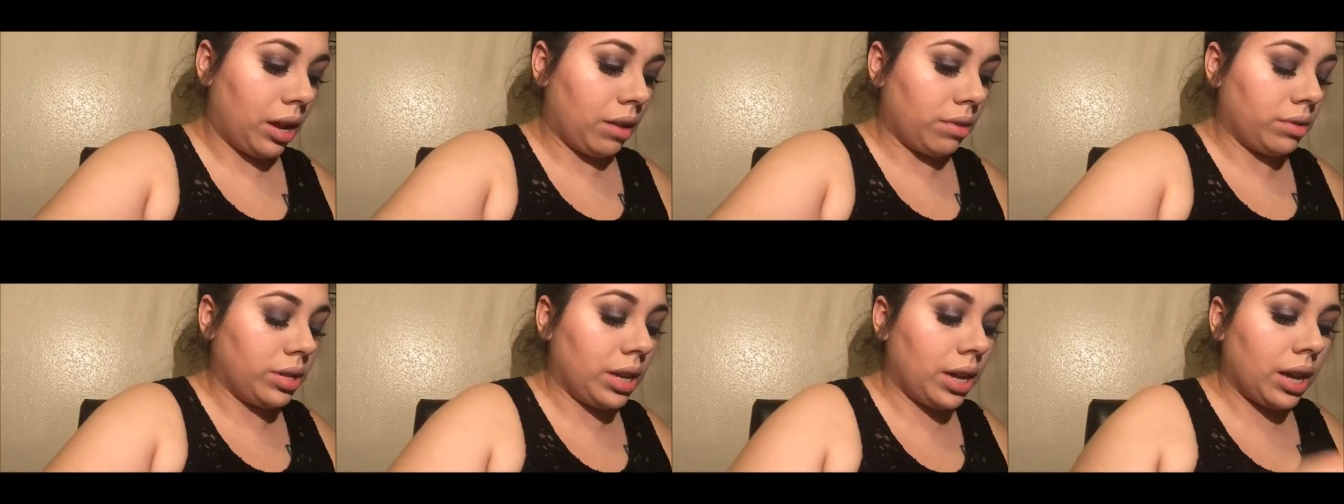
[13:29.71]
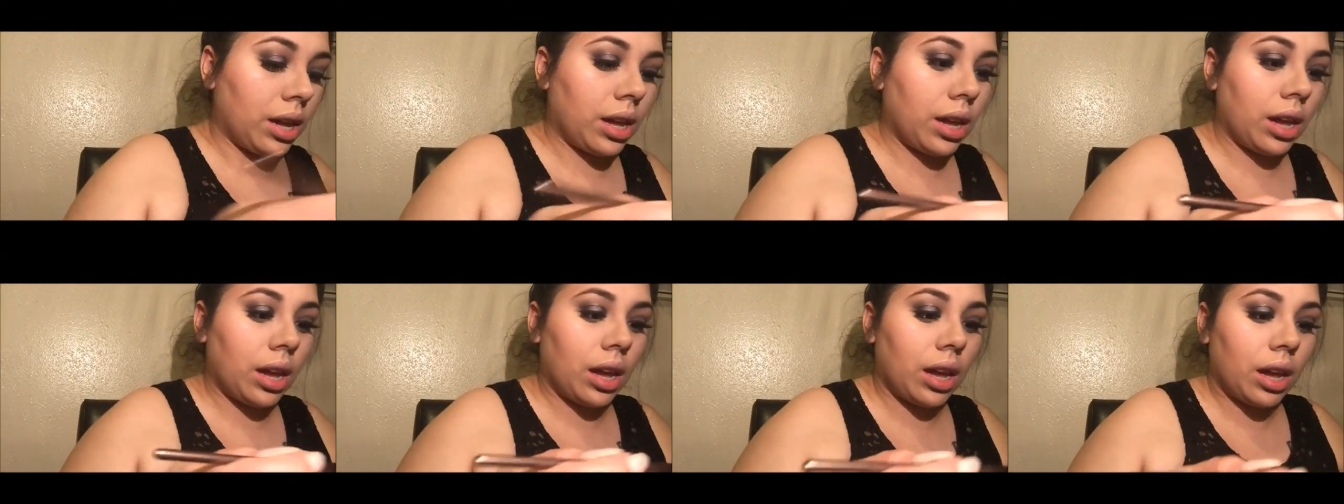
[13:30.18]
Now I'm
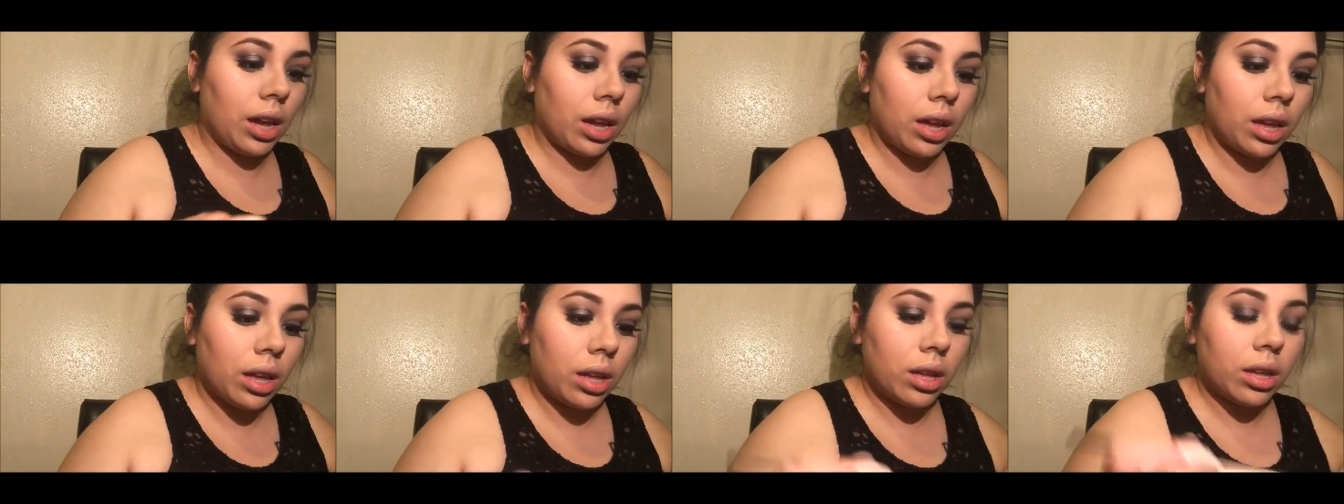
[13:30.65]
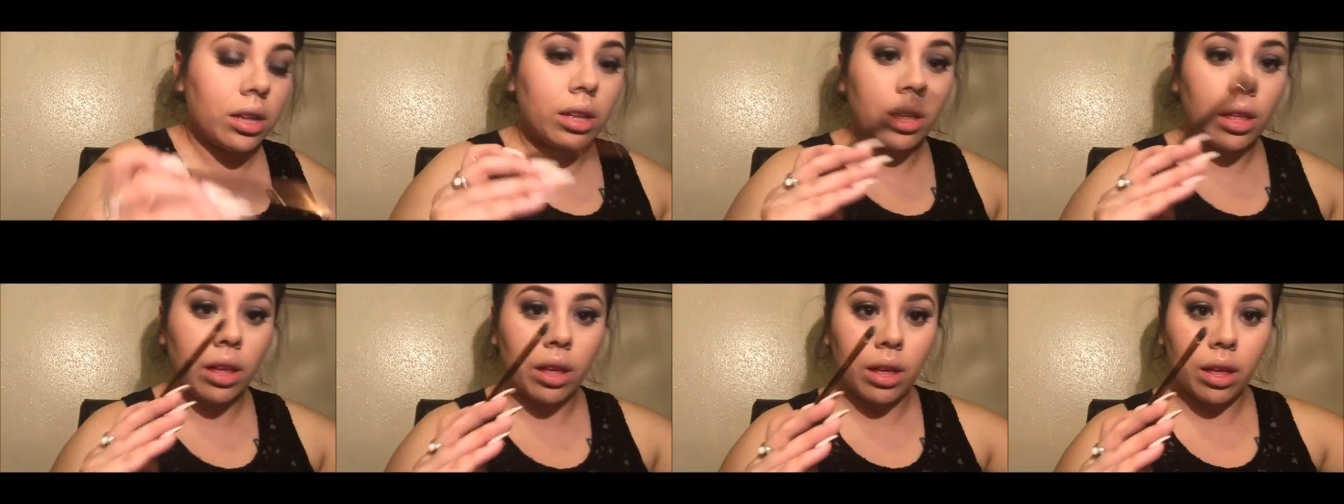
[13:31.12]
taking
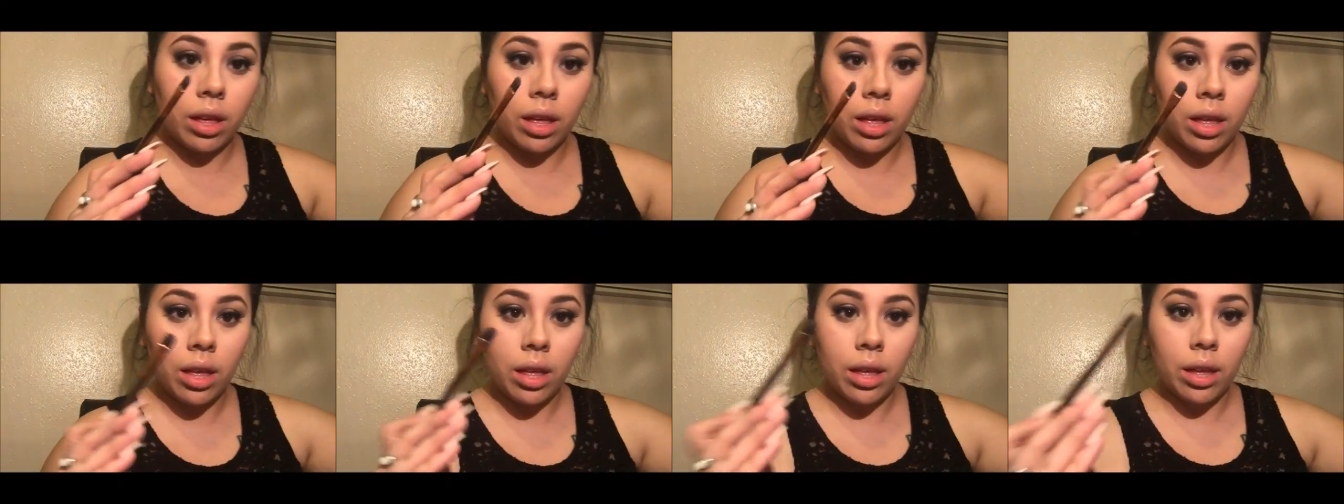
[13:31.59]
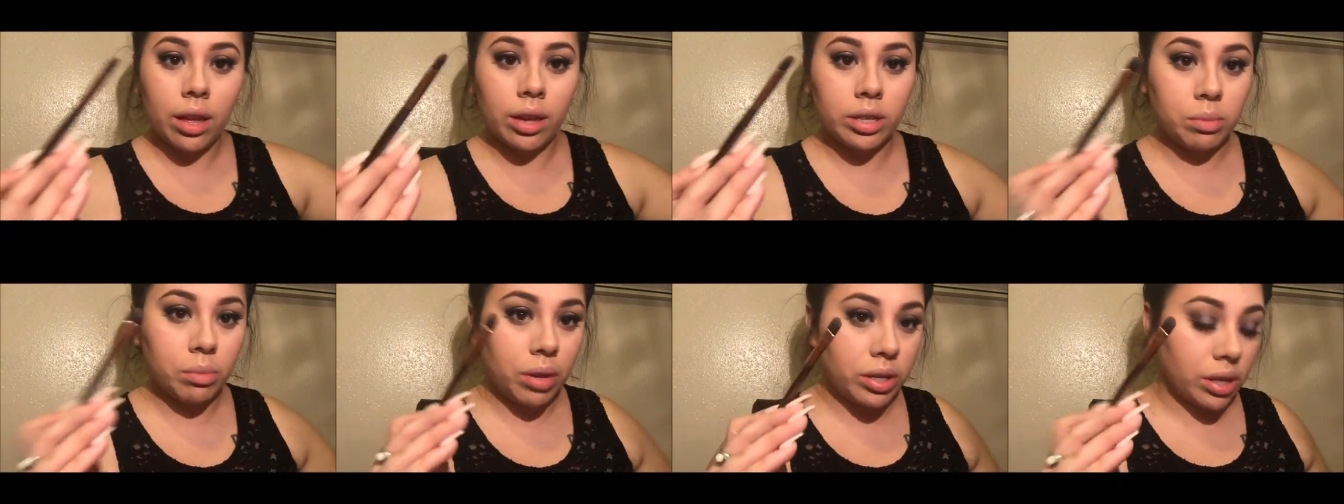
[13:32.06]
a
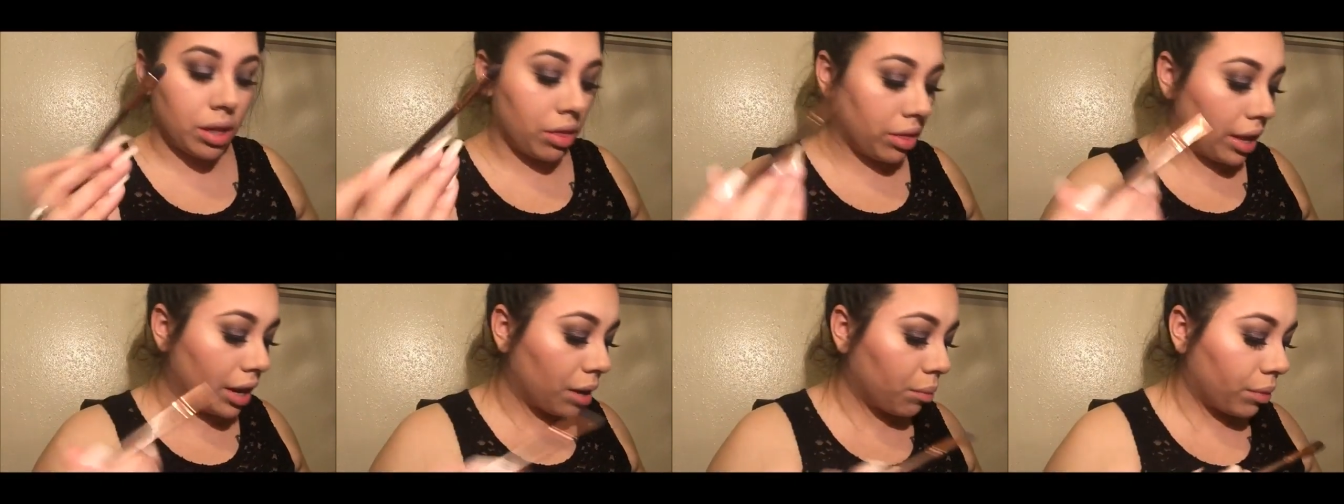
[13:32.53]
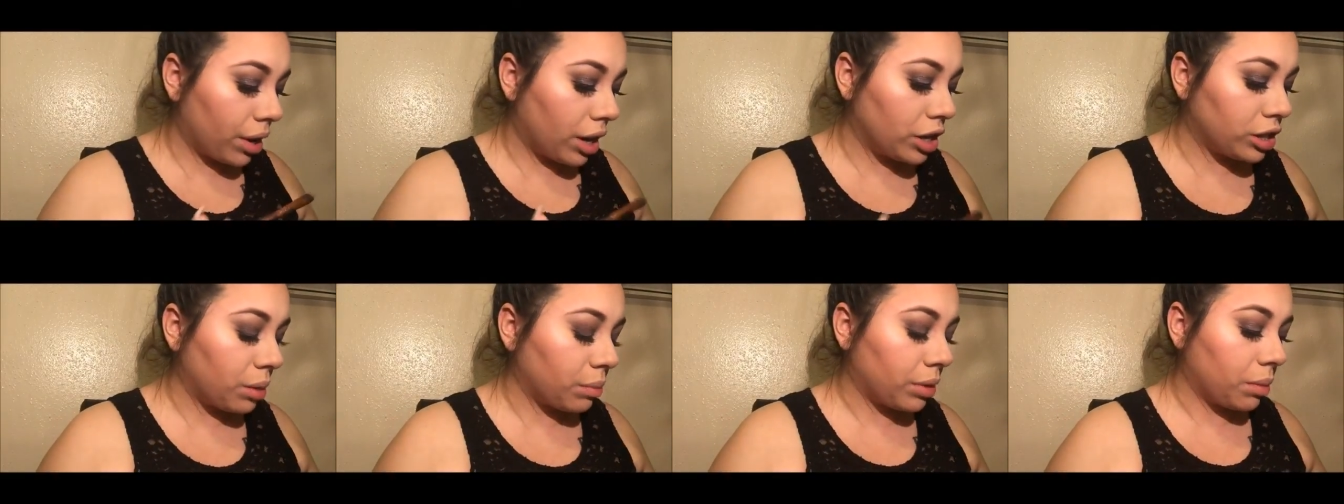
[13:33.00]
small synthetic
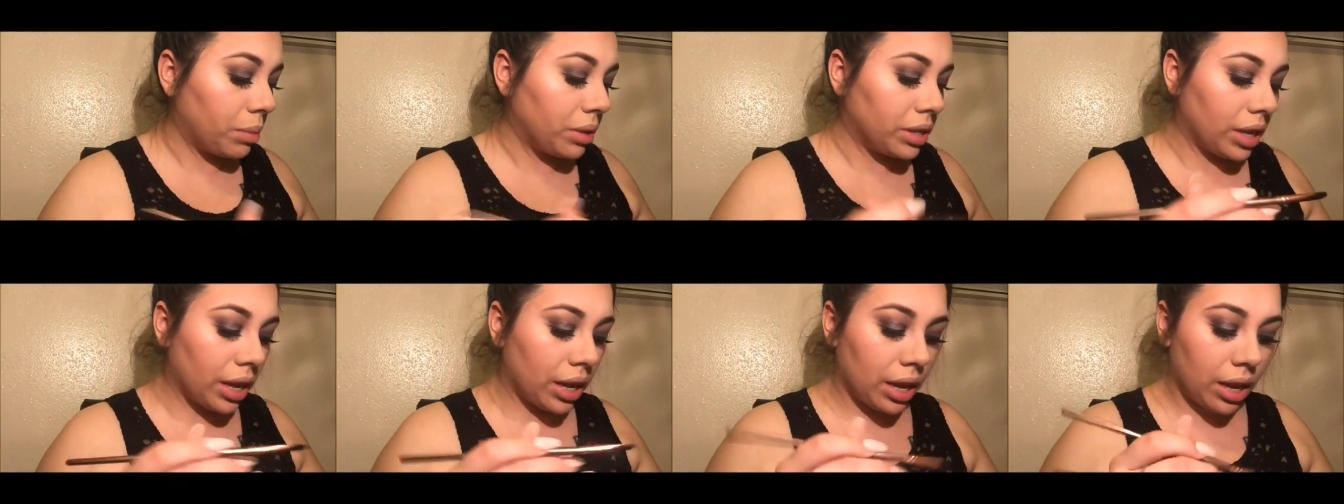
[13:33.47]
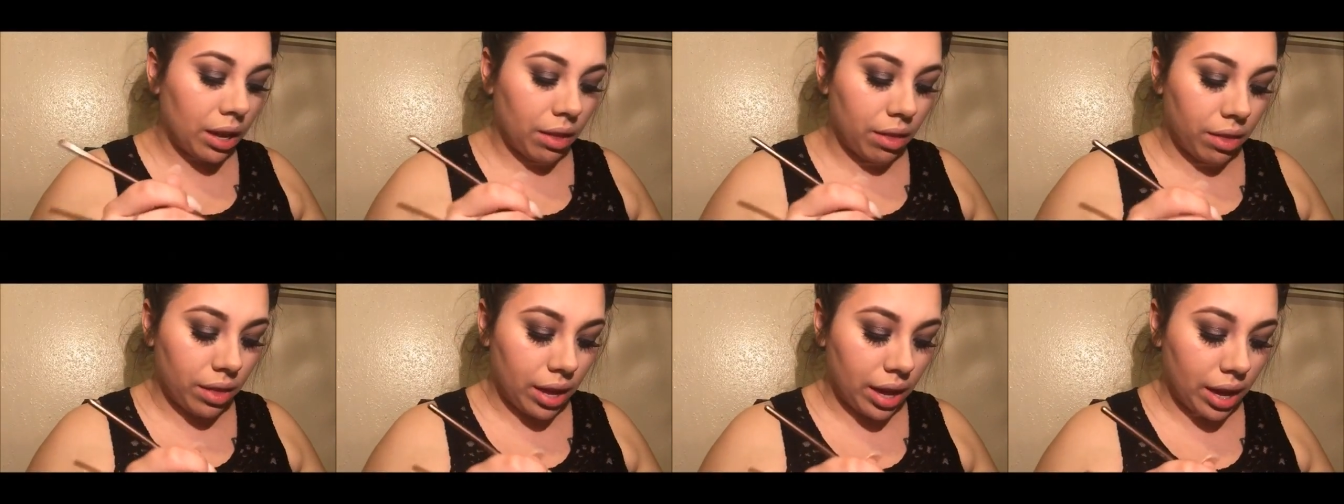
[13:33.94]
brush. I'm going to be
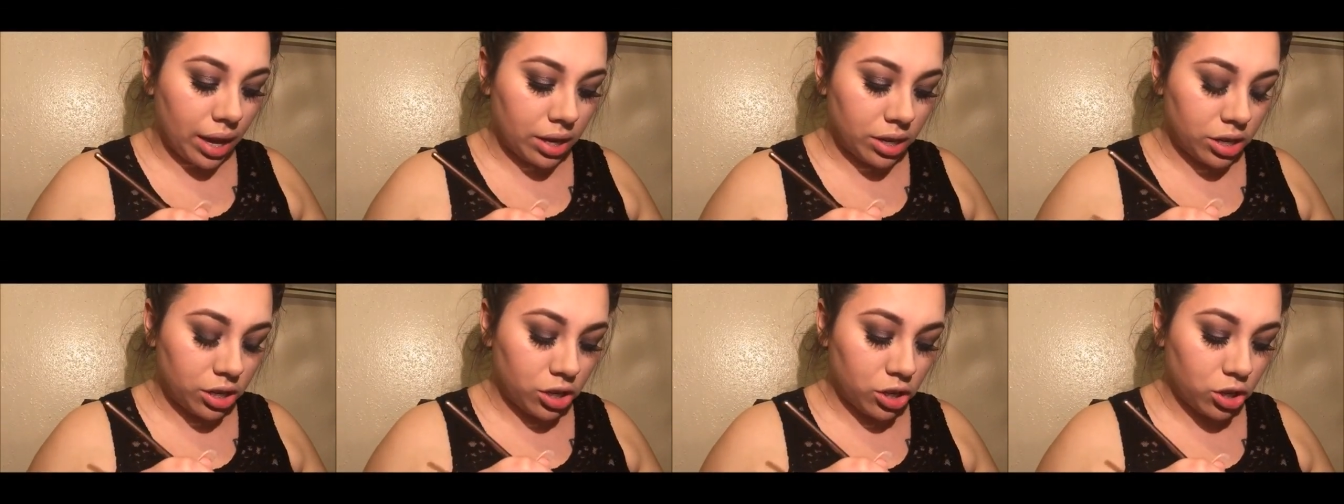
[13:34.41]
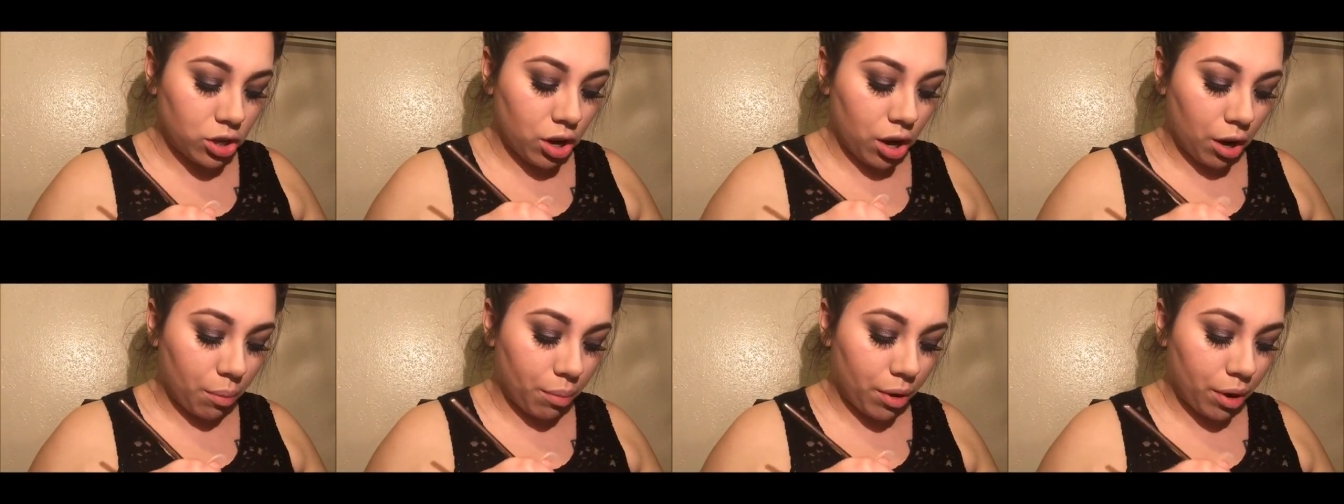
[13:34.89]
taking that
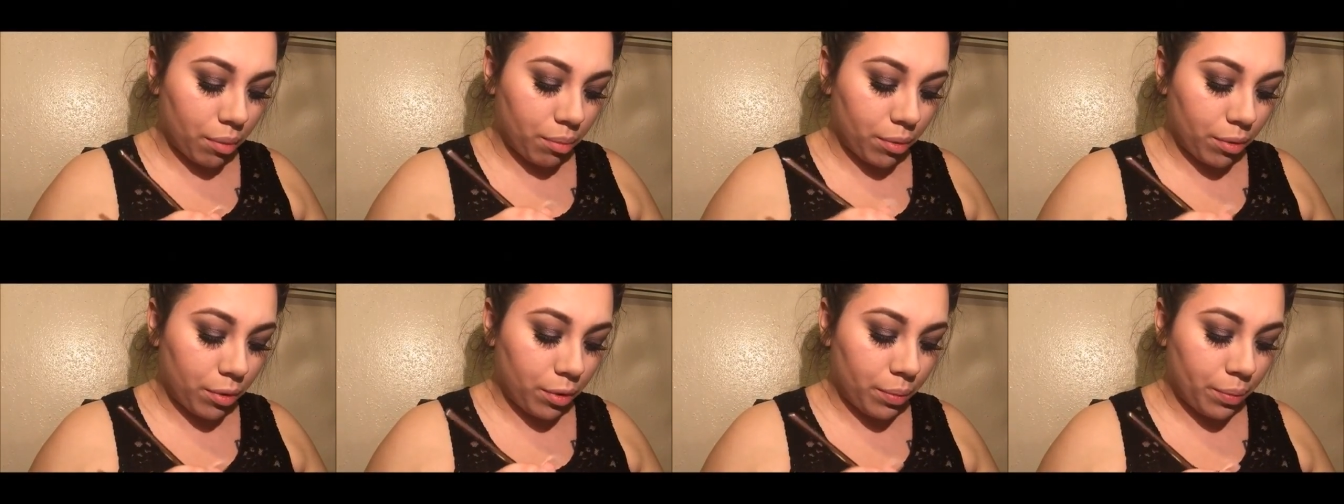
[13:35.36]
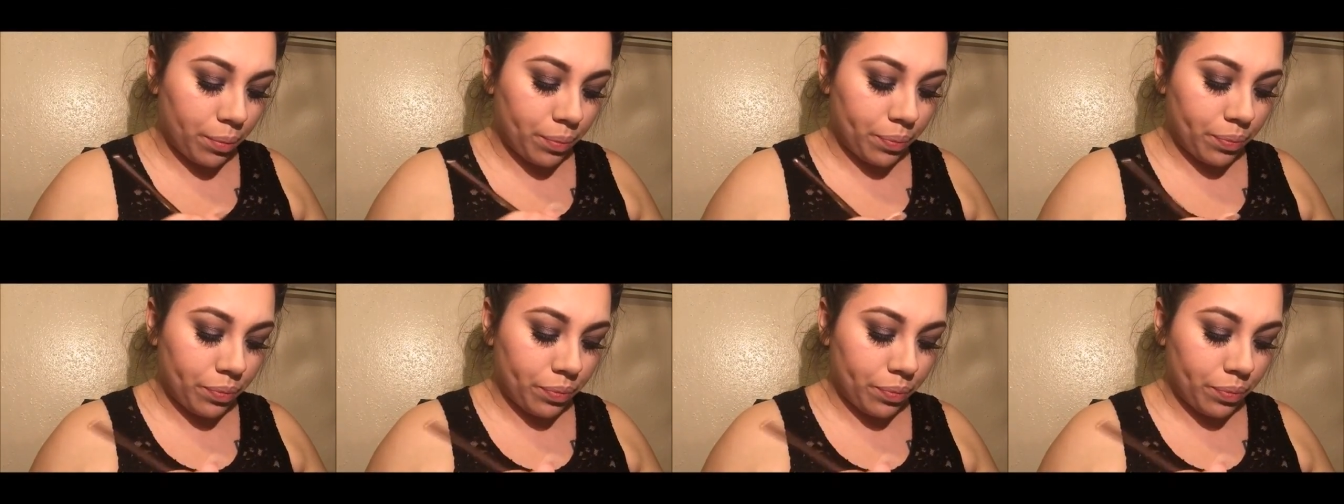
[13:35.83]
dark purple,